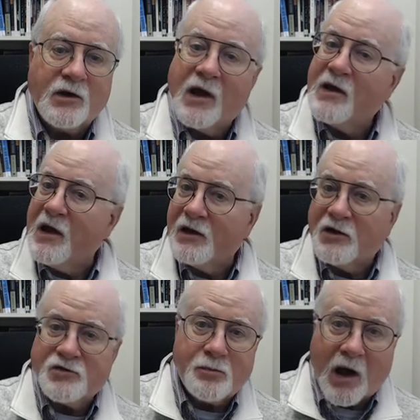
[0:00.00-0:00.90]
An
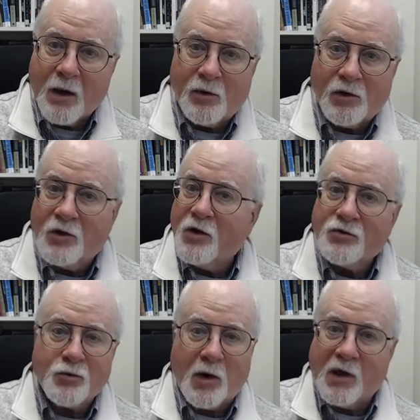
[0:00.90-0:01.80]
English Bible
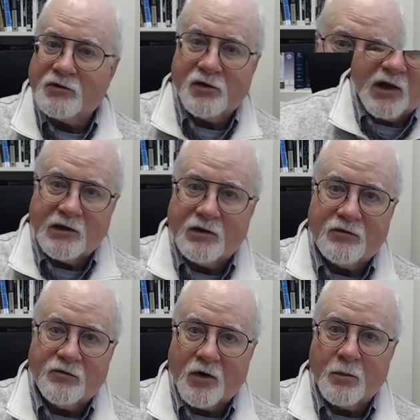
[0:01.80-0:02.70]
translated
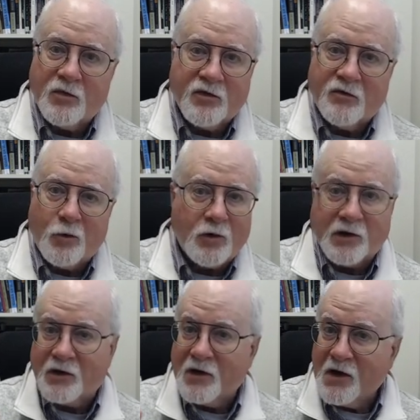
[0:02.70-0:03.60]
from the Vulgate